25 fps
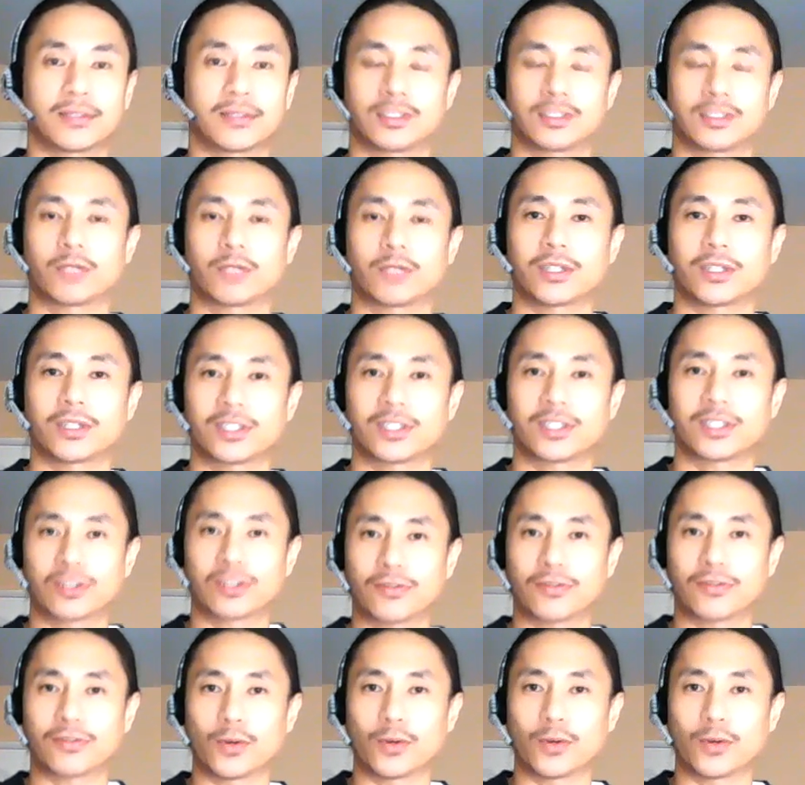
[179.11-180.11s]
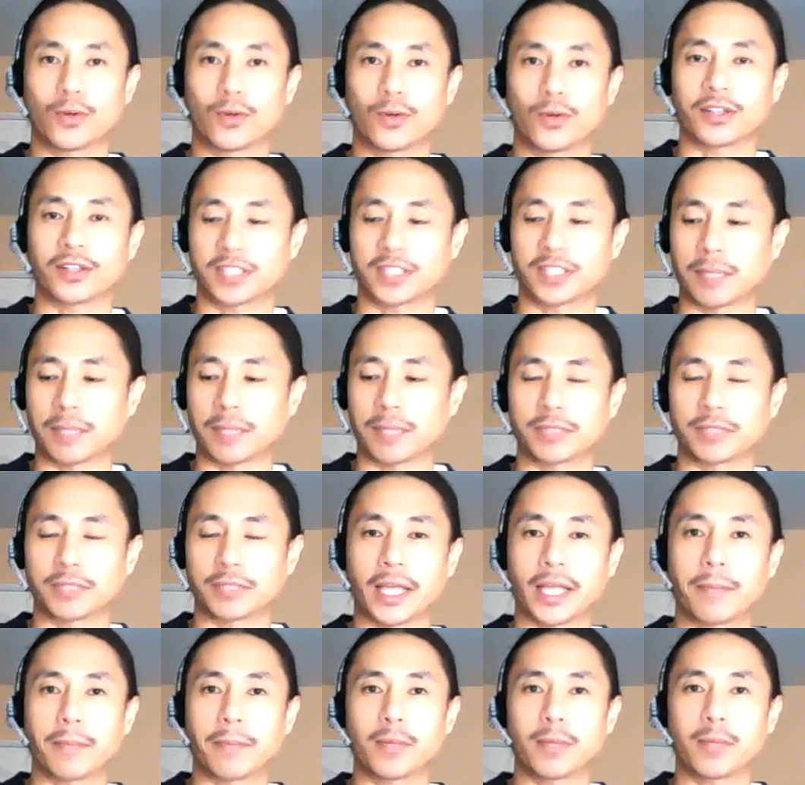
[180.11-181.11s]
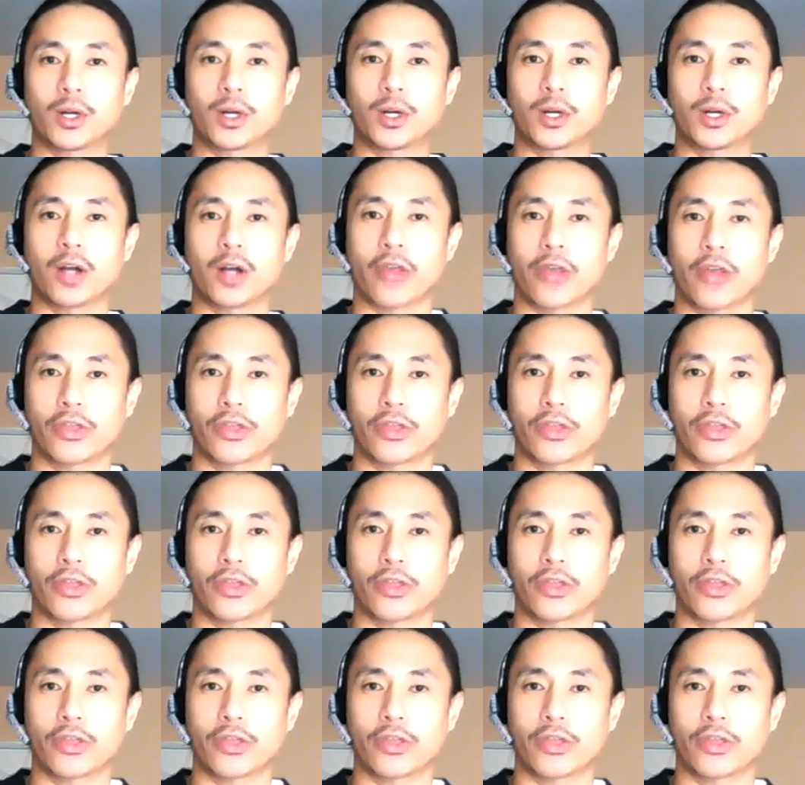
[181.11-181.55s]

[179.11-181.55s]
to register for our September